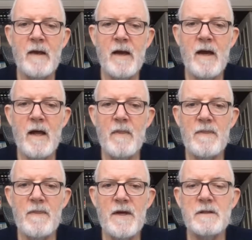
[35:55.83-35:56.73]
And
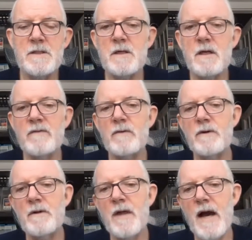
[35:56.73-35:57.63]
they
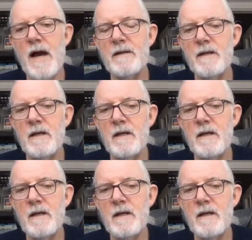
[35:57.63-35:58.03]
discovered that